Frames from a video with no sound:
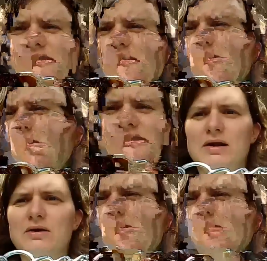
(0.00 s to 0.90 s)
easily and
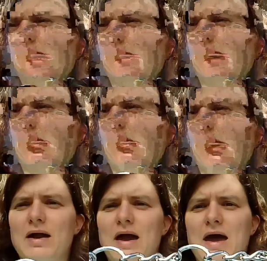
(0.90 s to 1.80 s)
quickly got tangled up in
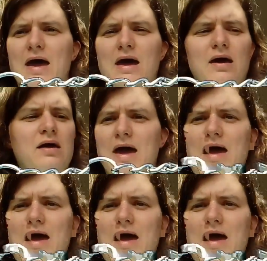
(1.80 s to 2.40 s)
my hair,